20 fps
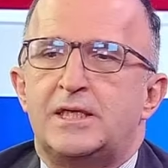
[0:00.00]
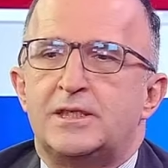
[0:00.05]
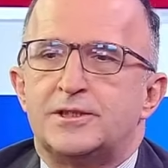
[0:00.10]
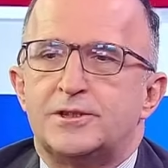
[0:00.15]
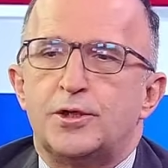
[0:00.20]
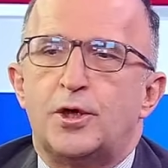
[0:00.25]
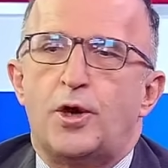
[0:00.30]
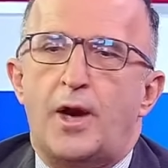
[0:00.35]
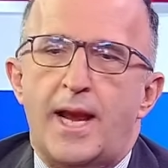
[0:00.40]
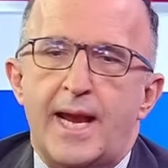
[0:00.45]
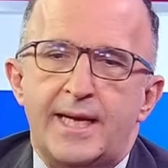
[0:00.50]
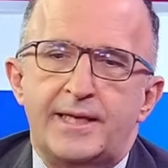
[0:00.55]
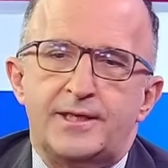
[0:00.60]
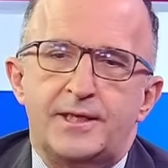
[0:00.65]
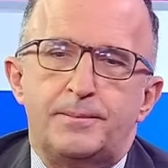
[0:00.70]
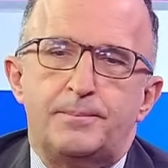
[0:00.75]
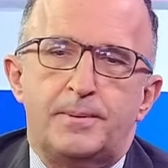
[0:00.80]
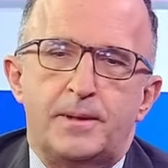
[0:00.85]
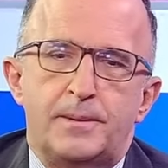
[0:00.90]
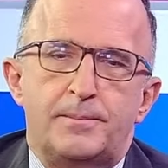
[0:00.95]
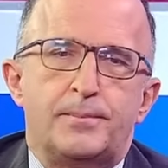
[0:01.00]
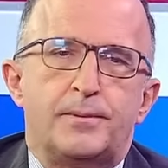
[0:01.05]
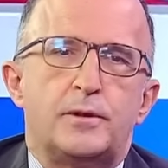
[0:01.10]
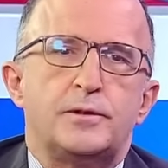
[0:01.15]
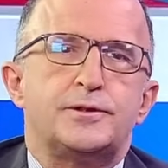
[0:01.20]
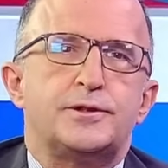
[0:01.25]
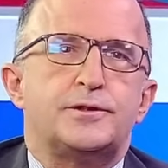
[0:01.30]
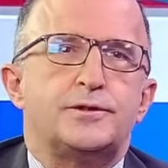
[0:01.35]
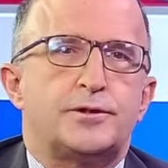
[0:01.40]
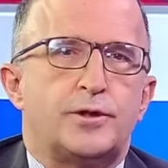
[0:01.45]
So 80
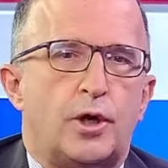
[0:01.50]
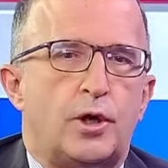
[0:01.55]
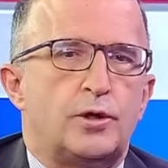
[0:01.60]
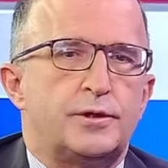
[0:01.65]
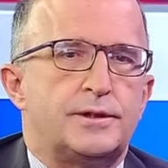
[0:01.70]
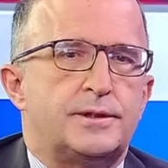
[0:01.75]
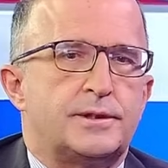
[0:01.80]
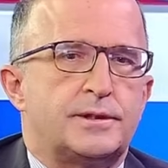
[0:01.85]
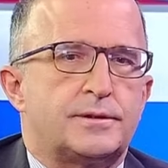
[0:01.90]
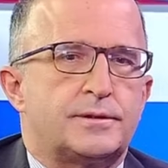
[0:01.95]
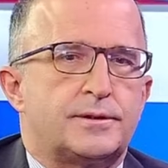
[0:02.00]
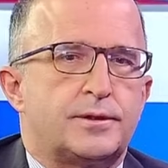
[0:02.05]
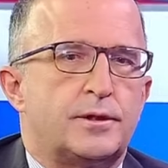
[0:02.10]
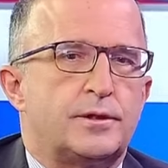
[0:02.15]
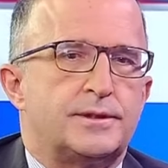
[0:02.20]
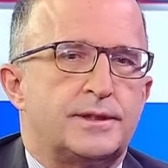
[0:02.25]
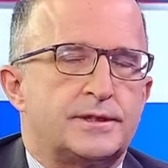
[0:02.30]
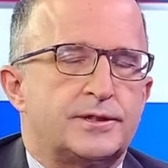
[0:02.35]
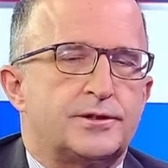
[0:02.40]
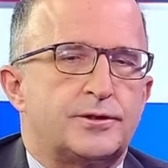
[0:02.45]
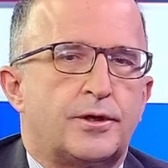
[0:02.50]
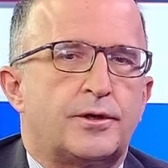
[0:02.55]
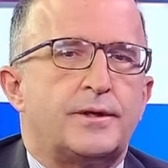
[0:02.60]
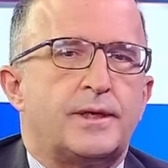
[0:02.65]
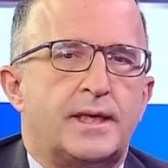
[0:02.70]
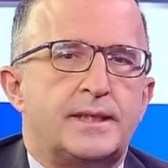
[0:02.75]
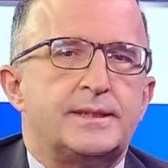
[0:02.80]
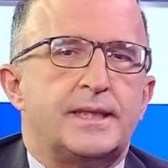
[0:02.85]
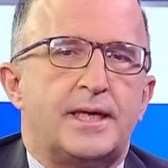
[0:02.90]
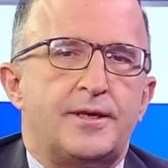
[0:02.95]
people told the
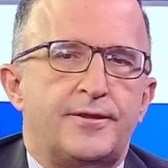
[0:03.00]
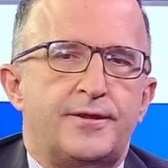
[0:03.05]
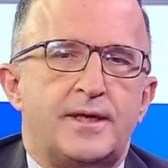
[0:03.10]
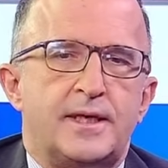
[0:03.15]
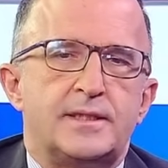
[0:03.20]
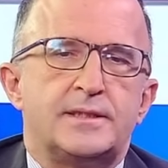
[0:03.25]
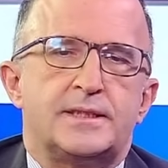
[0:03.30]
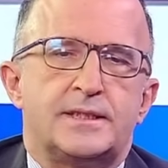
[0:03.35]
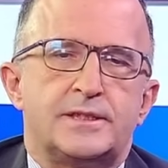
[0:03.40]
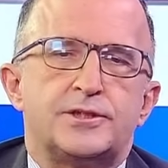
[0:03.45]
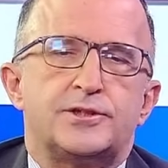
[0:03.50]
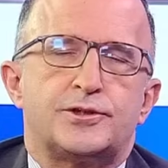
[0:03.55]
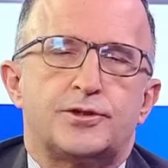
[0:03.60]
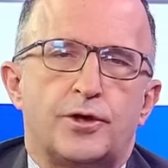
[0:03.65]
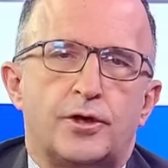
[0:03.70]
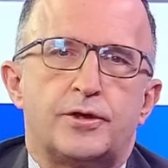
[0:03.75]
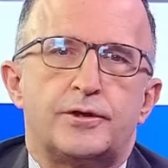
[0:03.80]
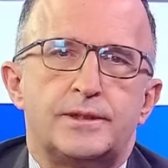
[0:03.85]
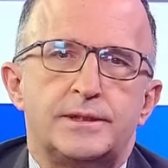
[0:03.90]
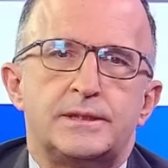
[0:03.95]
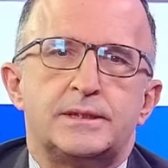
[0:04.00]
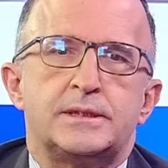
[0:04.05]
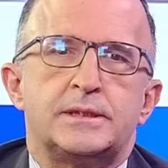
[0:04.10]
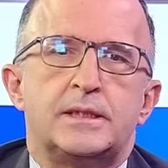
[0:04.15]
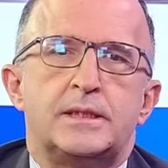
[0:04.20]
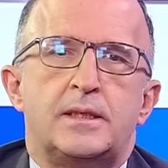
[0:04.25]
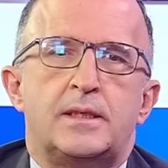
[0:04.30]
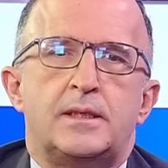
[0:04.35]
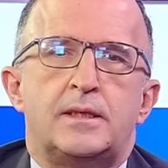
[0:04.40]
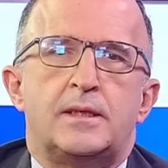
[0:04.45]
story, and I think these stories
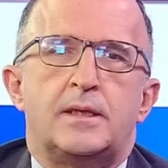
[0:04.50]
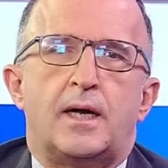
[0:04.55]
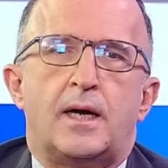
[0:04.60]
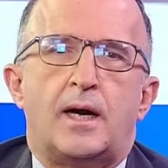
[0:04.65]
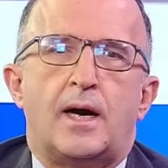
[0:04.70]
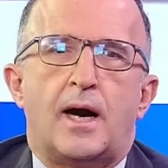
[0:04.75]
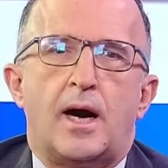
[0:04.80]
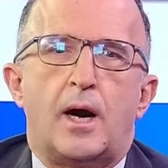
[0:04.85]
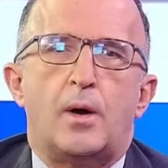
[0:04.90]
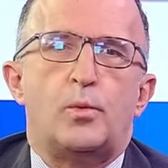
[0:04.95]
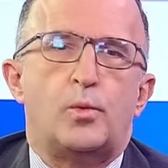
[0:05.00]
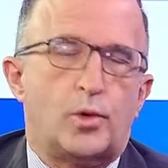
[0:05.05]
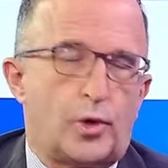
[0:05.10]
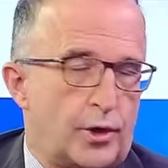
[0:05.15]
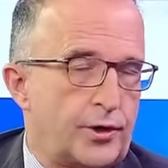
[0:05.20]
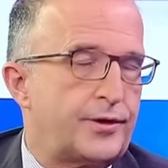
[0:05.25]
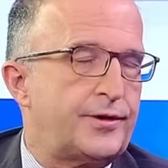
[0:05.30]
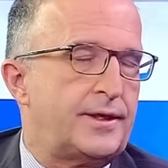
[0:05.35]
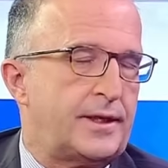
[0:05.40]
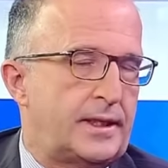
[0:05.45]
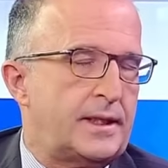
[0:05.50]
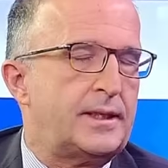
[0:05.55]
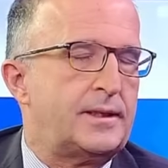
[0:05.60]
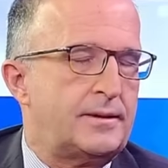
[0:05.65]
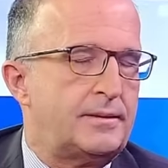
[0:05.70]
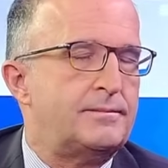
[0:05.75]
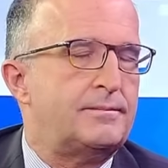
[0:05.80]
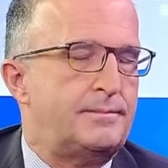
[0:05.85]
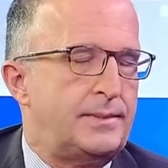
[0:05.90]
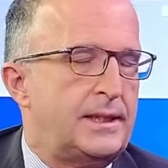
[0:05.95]
are worthy
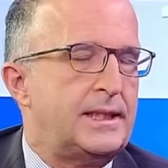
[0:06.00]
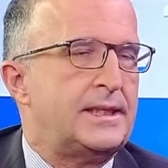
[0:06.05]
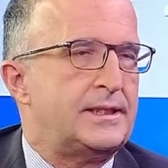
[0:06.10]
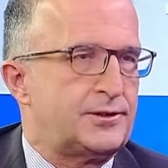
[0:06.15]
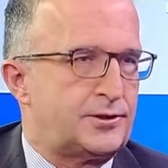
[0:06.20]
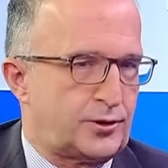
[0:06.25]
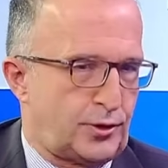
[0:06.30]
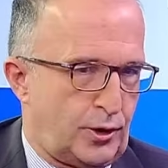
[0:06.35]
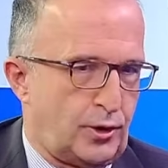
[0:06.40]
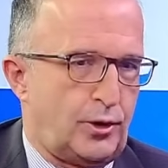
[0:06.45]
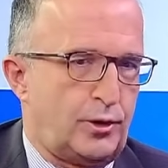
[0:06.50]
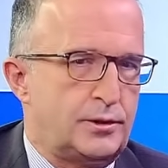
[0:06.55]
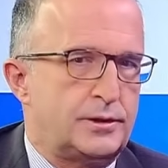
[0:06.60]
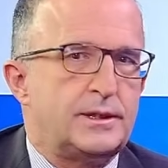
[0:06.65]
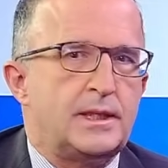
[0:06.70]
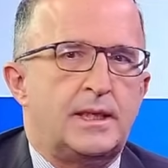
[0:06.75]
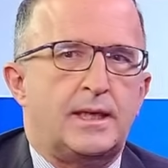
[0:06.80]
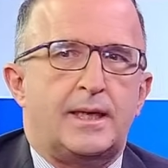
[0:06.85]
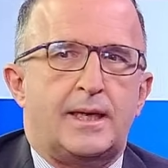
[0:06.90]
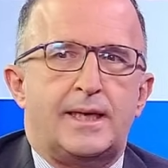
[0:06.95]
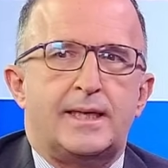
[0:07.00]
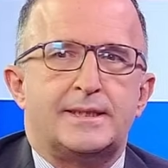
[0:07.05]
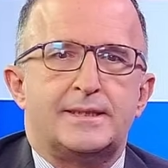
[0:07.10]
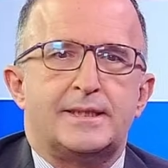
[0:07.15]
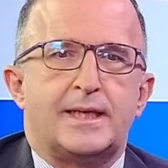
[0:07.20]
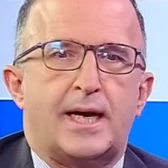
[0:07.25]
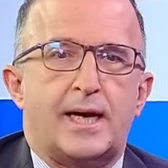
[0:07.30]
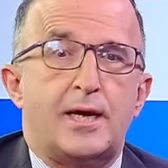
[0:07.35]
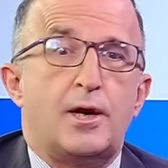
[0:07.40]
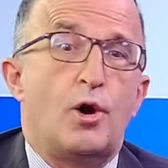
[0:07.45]
being told,
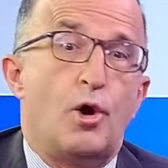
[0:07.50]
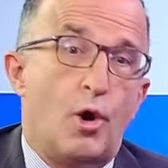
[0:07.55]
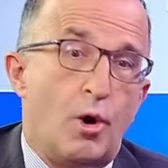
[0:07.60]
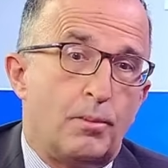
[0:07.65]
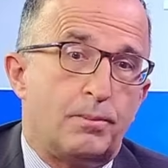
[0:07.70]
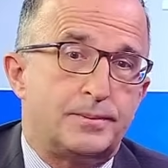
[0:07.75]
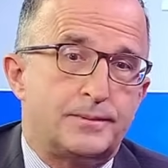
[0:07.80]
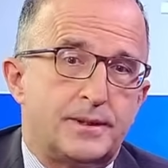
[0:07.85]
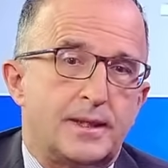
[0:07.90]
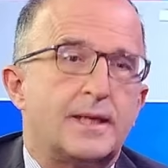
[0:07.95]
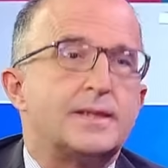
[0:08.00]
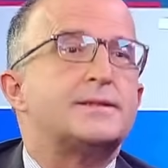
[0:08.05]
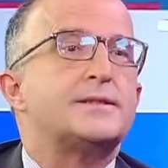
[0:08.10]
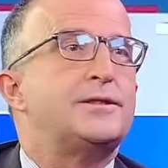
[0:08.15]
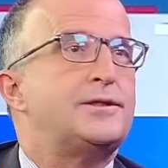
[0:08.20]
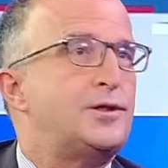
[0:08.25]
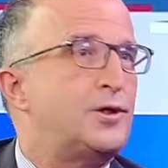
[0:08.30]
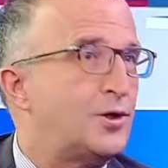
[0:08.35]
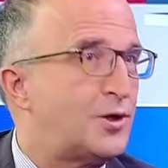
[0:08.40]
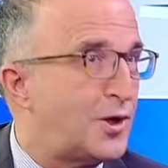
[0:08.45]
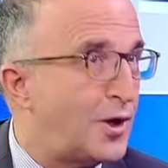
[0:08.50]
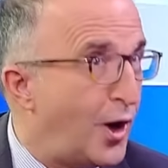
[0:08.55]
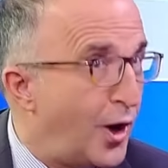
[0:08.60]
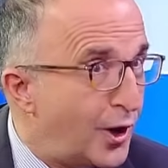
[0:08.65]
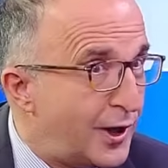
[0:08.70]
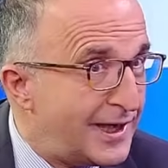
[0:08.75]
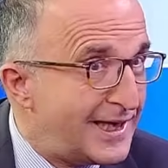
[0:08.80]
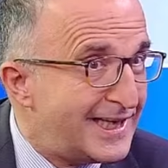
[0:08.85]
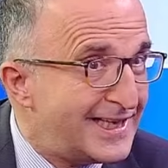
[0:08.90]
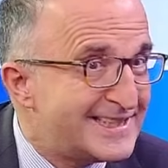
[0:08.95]
and I hope that your
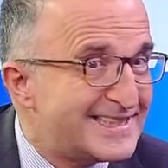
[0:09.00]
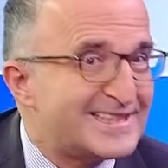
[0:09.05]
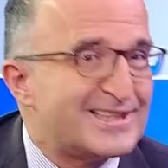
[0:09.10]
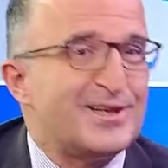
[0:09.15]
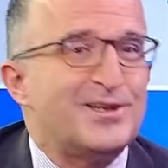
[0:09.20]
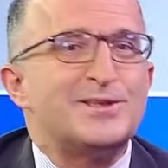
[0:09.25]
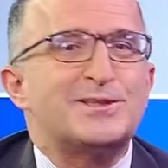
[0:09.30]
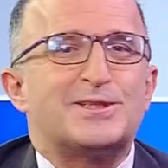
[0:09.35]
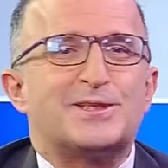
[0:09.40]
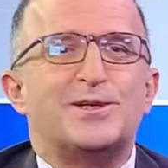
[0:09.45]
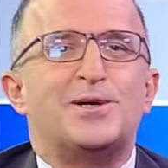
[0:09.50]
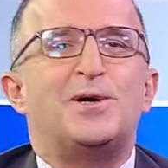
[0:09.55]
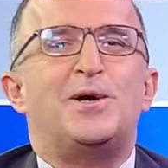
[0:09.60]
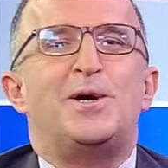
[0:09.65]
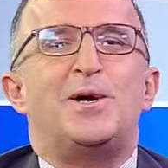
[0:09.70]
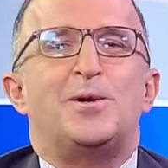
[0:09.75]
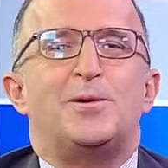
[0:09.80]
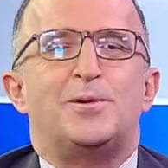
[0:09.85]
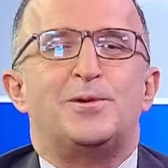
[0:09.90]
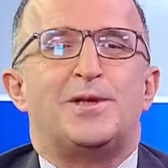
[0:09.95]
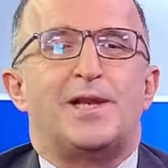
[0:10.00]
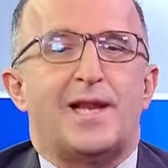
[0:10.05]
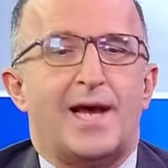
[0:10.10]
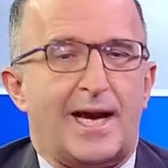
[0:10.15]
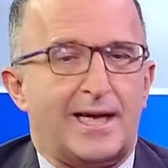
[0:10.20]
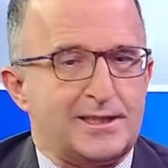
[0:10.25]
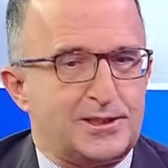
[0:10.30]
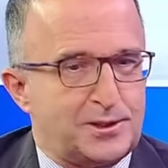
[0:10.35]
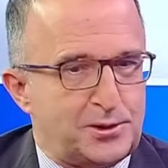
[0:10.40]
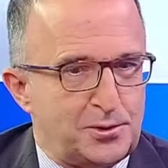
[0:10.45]
colleagues also would
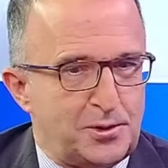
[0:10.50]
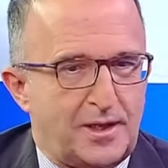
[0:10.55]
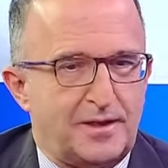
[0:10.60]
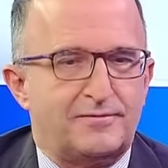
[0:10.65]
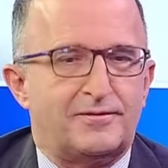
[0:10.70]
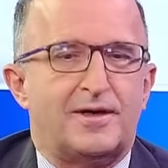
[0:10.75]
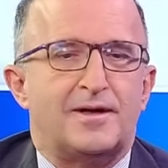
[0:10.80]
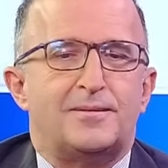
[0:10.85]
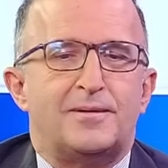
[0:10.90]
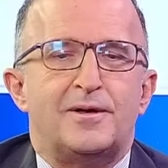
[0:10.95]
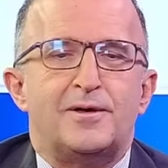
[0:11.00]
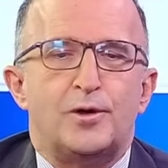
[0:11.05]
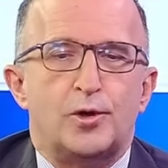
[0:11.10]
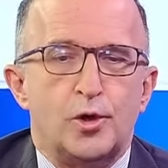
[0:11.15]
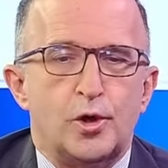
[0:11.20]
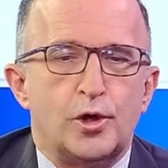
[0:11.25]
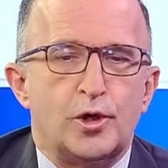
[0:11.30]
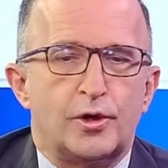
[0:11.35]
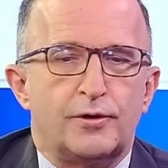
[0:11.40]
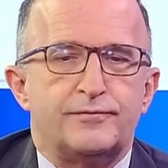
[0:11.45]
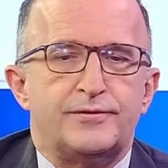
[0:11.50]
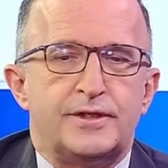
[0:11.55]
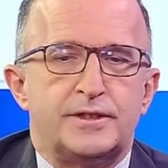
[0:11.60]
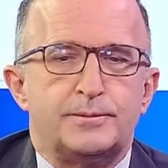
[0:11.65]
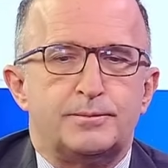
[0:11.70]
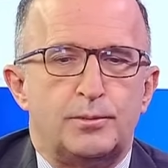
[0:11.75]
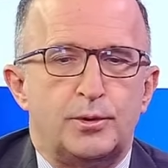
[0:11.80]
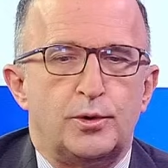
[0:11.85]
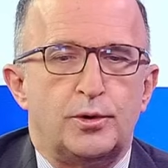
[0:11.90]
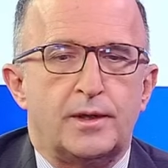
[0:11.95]
like to have a look of
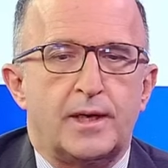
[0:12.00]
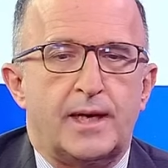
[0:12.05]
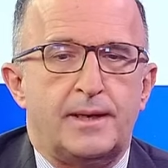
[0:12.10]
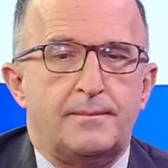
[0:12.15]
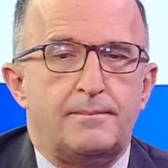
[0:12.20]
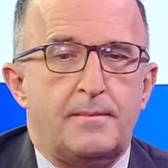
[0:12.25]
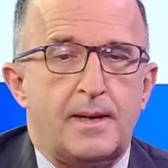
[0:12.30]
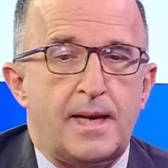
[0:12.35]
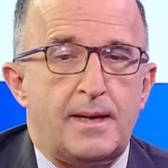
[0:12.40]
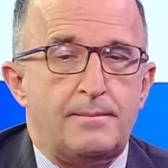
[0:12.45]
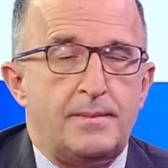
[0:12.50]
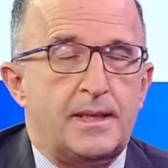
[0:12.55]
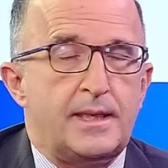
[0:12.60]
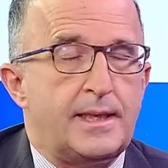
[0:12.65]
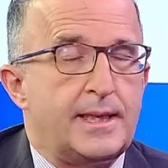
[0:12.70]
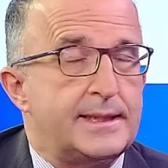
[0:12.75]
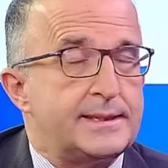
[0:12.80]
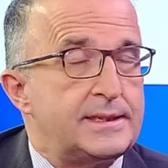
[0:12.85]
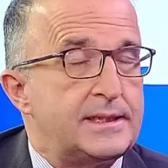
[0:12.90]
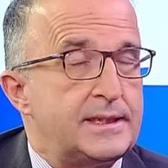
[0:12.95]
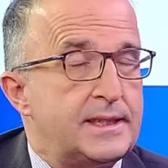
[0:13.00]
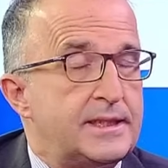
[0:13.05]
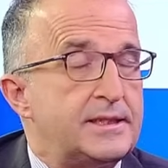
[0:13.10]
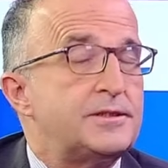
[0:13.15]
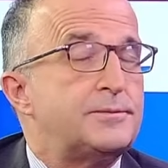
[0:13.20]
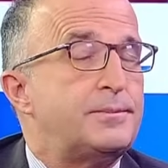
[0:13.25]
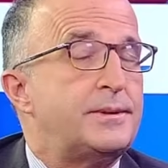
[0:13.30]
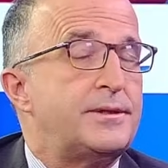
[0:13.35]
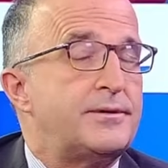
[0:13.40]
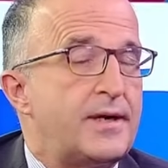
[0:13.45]
this book and maybe getting
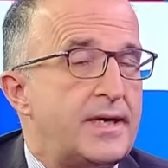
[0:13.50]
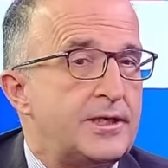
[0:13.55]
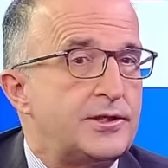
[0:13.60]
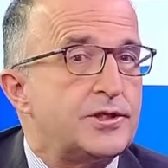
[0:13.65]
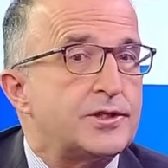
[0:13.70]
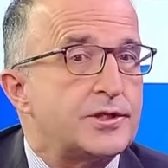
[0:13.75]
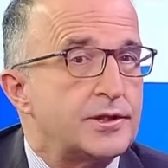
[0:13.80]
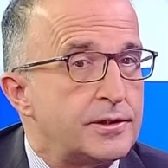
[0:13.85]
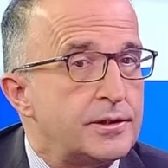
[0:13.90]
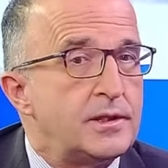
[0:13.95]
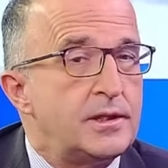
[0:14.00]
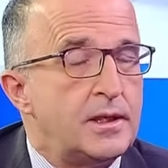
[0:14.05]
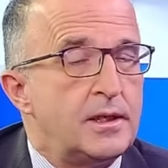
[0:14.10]
inspiration